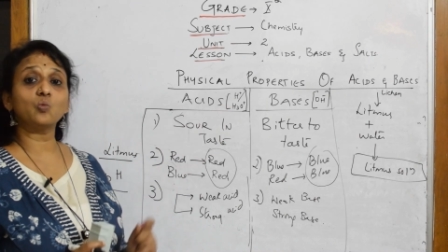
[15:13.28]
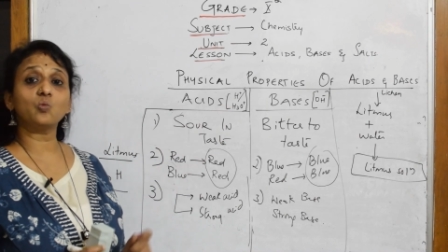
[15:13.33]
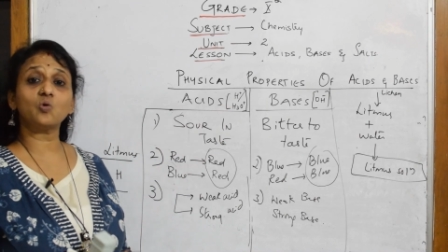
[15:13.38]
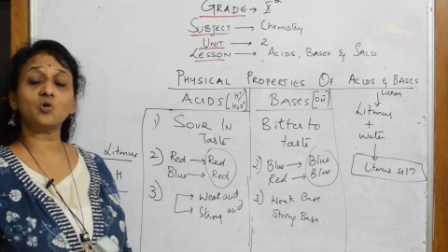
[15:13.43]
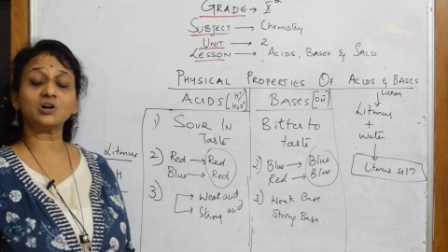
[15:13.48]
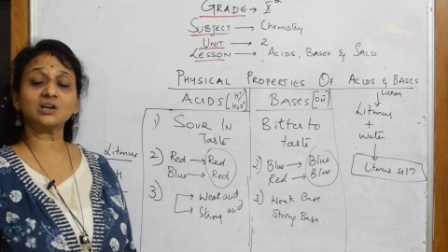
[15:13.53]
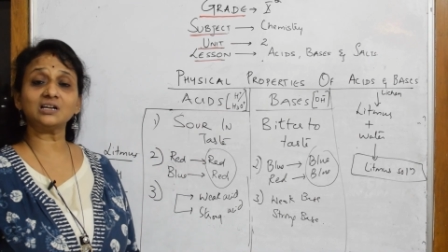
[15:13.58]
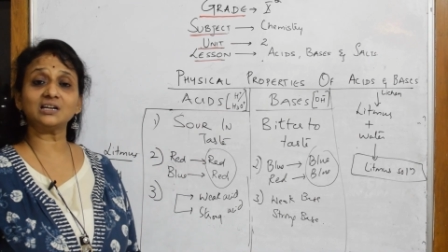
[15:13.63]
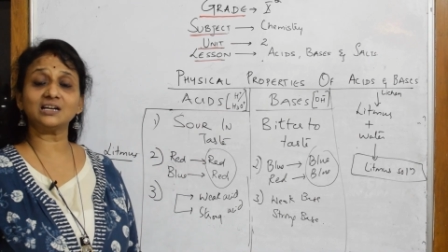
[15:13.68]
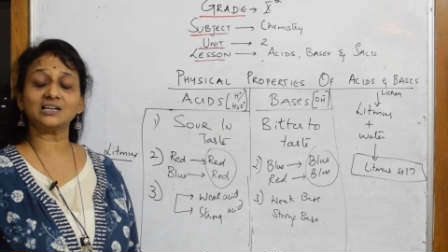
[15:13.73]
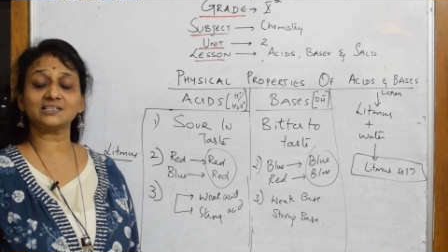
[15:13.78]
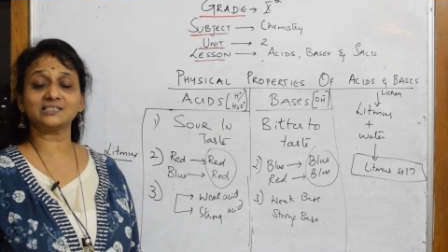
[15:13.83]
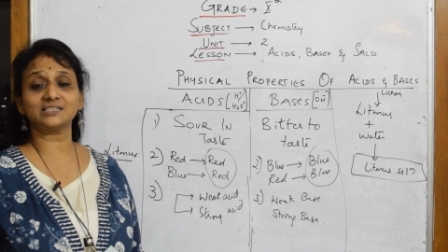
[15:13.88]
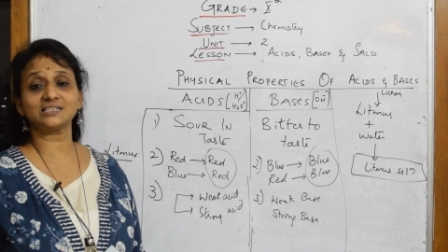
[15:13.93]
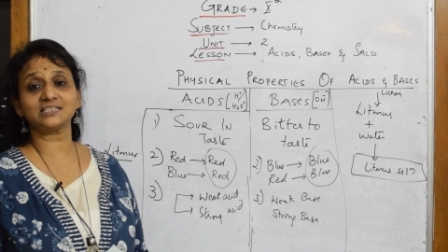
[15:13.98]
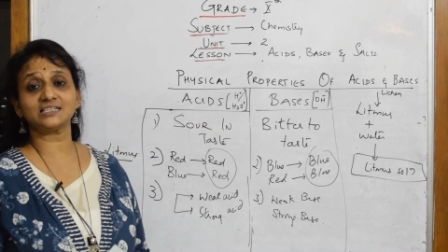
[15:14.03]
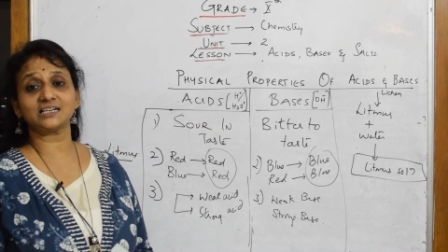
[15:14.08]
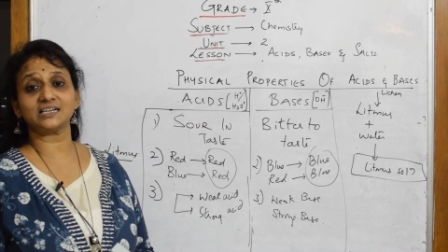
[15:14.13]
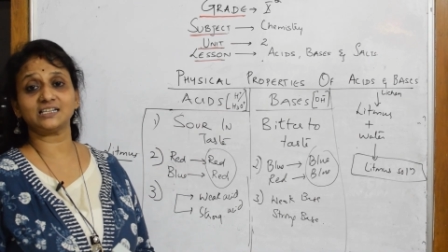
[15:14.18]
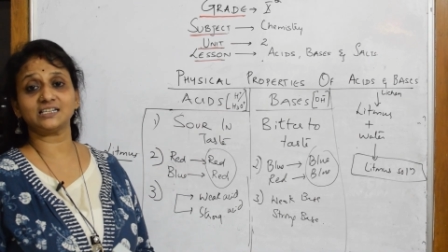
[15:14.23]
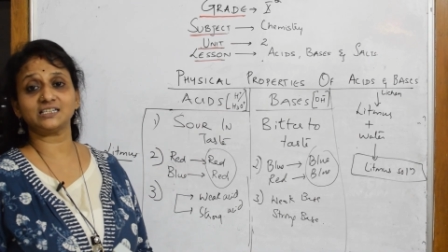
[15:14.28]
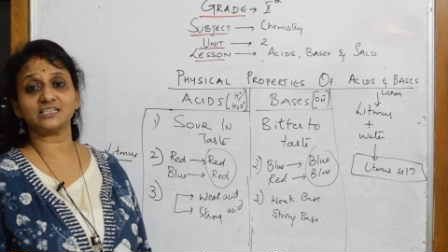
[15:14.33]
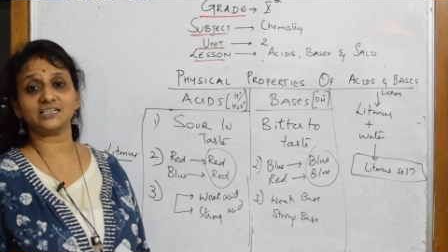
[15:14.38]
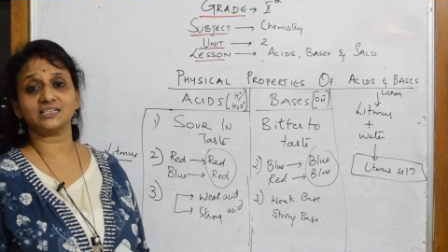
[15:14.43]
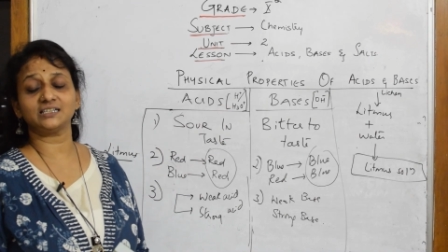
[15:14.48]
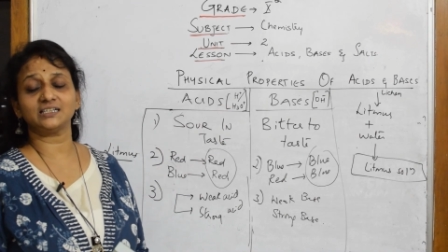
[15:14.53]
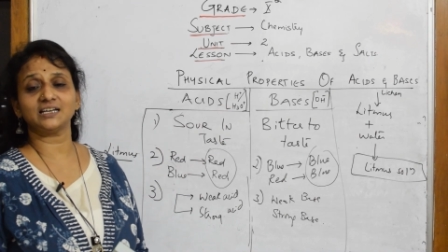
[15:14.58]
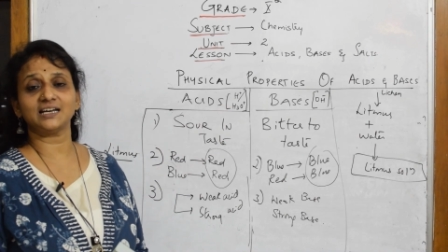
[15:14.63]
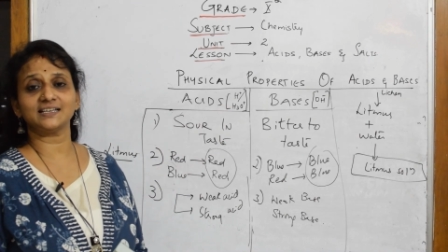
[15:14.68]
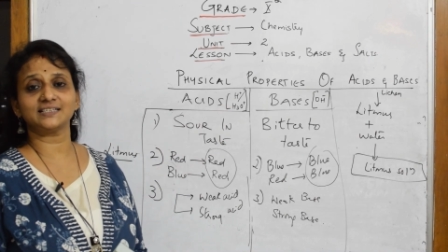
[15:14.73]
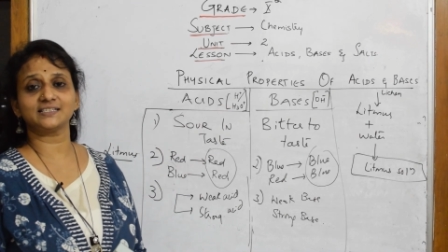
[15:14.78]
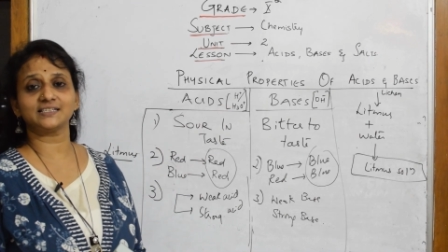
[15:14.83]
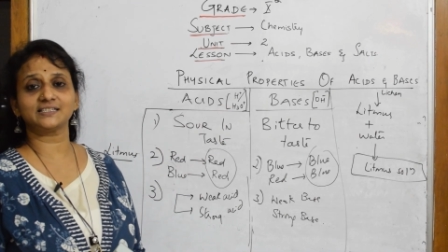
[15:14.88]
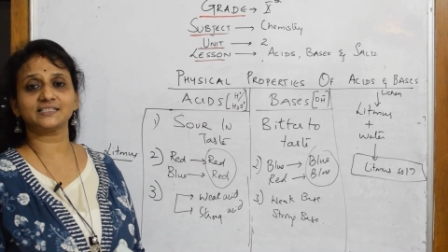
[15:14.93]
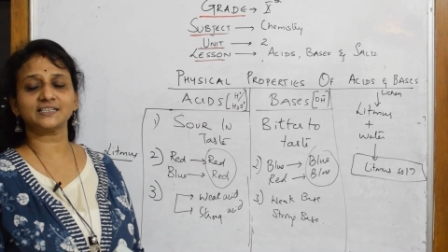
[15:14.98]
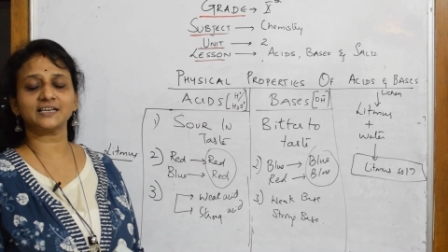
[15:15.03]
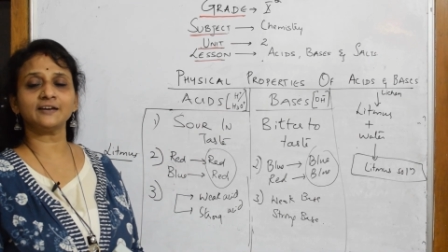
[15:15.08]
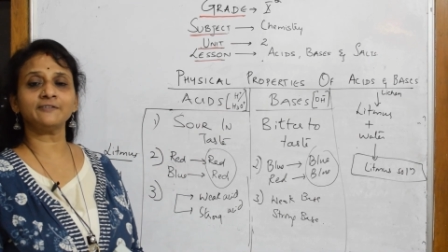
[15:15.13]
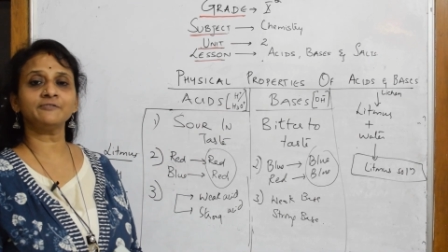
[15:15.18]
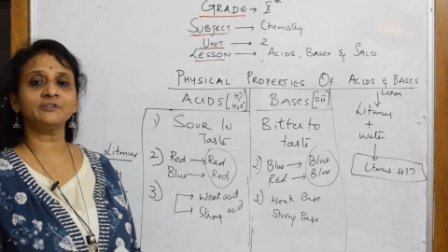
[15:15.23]
what does it contain
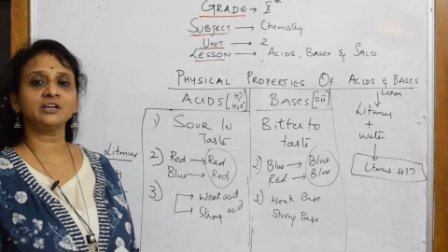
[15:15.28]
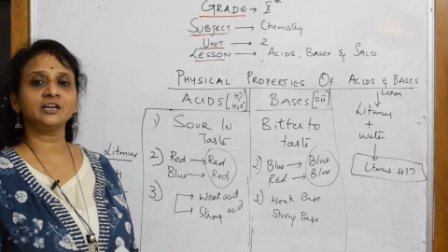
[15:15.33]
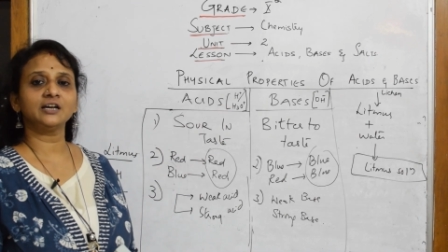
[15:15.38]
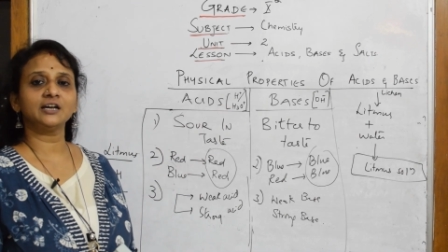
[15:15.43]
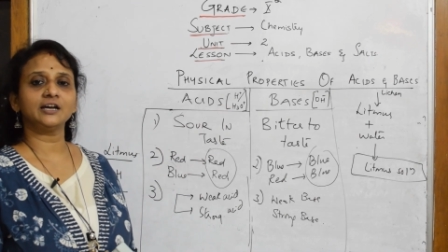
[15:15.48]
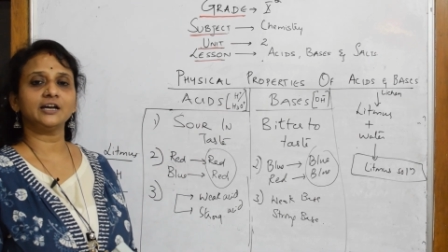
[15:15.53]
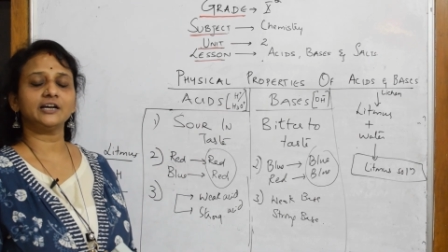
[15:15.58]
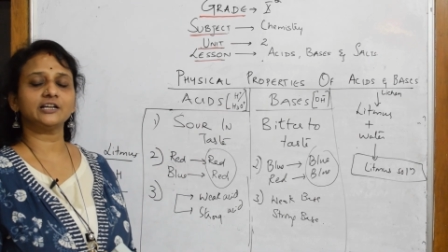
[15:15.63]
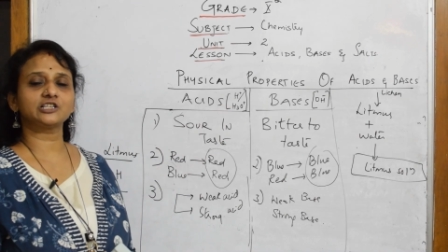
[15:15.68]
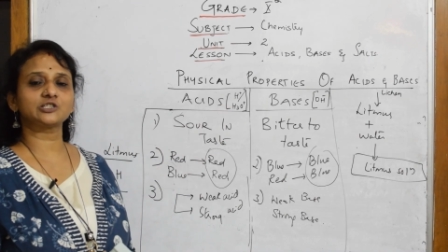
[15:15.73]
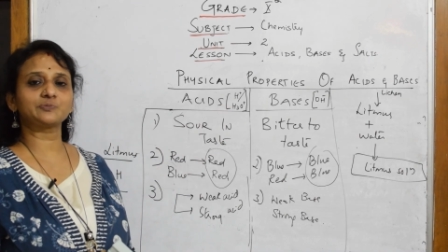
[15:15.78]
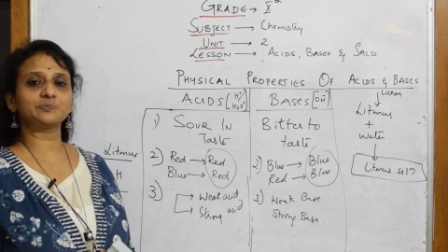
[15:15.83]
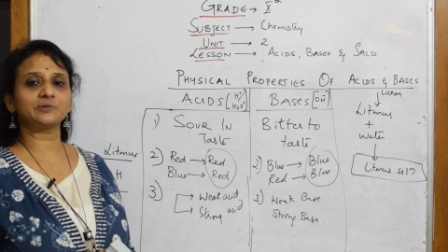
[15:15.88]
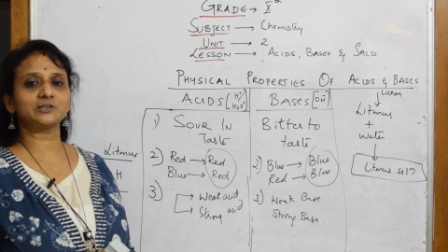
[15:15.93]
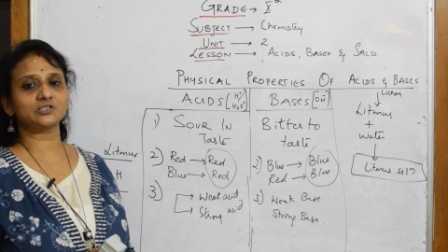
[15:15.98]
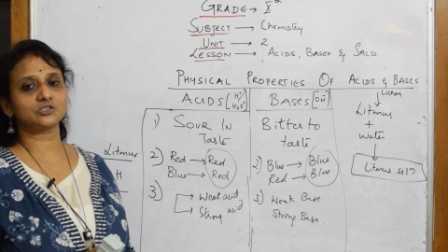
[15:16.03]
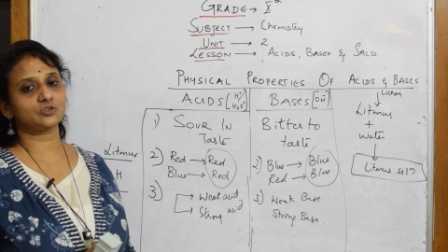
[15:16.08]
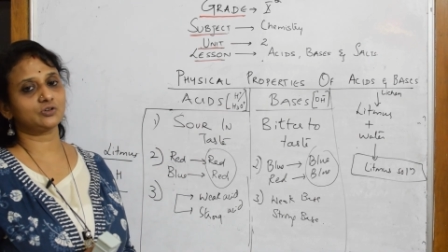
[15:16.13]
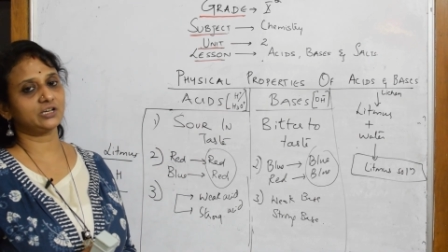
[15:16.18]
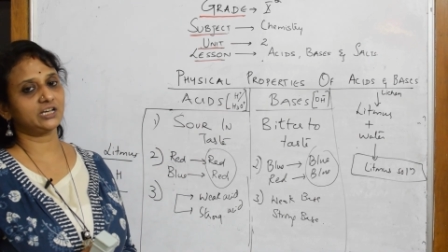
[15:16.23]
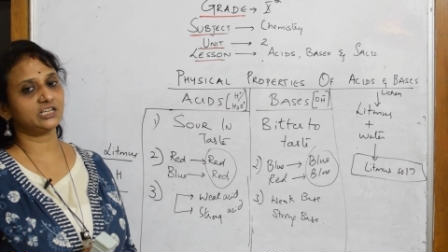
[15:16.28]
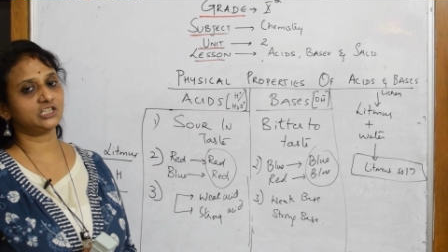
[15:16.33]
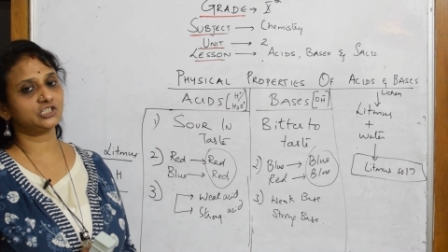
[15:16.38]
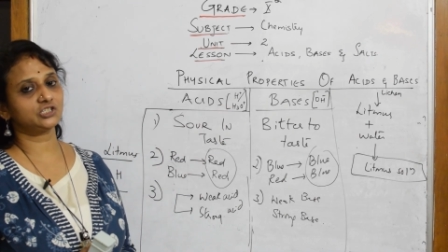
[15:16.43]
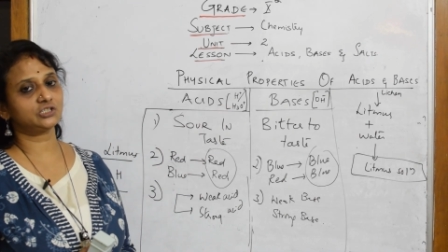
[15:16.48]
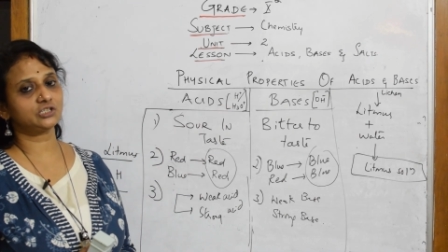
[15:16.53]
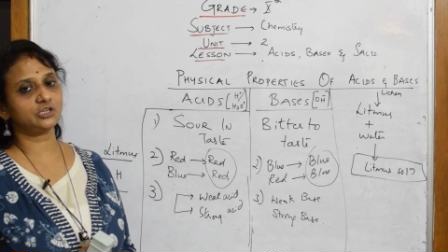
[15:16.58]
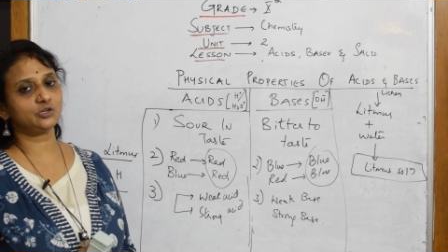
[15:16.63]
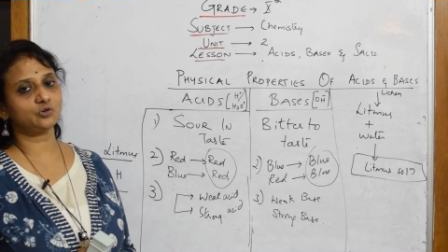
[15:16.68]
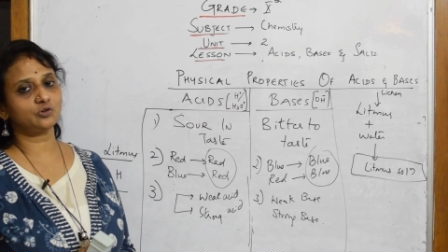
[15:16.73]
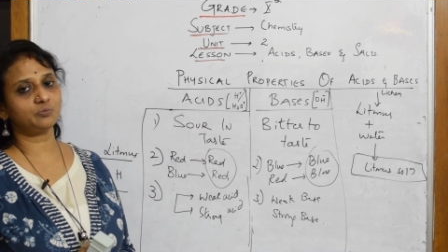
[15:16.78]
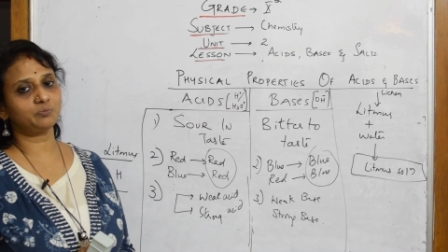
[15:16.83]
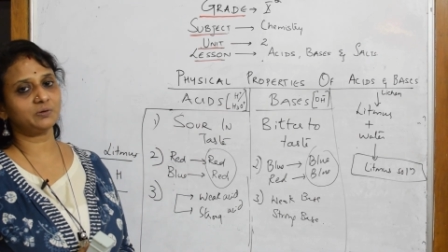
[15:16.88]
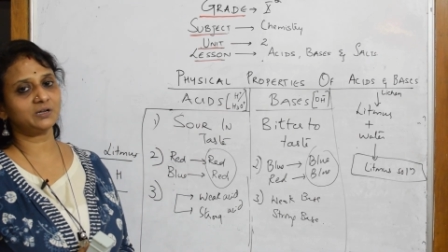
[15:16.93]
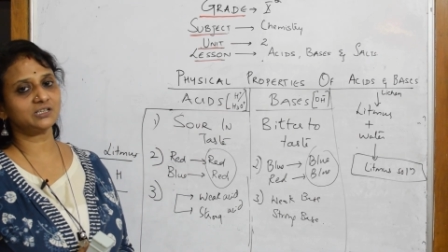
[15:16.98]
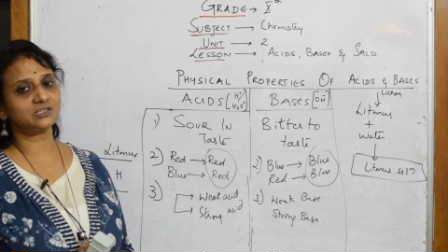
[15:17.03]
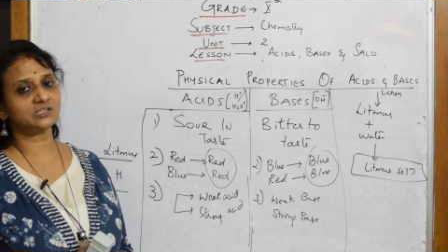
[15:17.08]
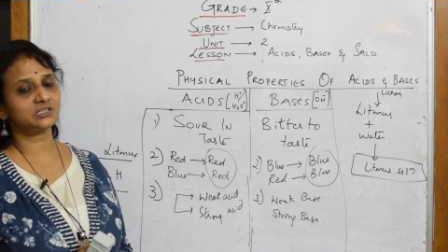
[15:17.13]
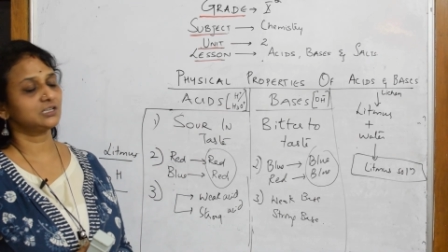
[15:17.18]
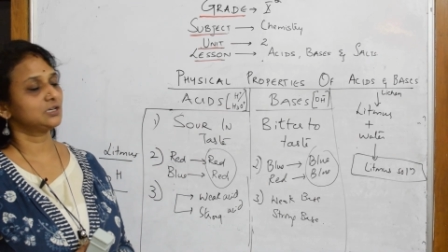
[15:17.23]
acids have H plus or H3O
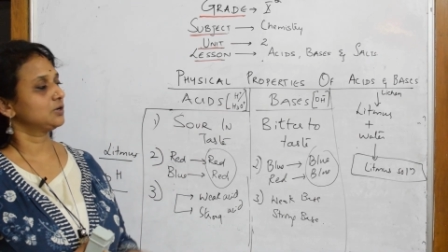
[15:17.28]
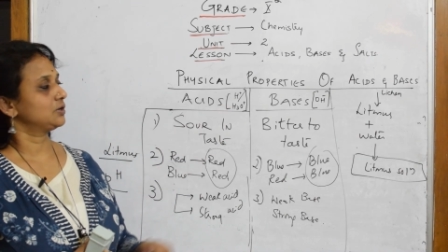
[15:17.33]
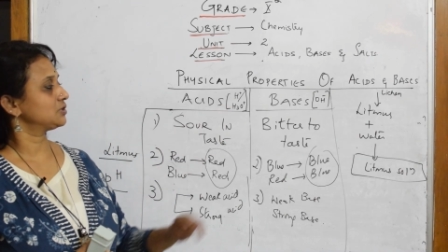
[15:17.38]
plus.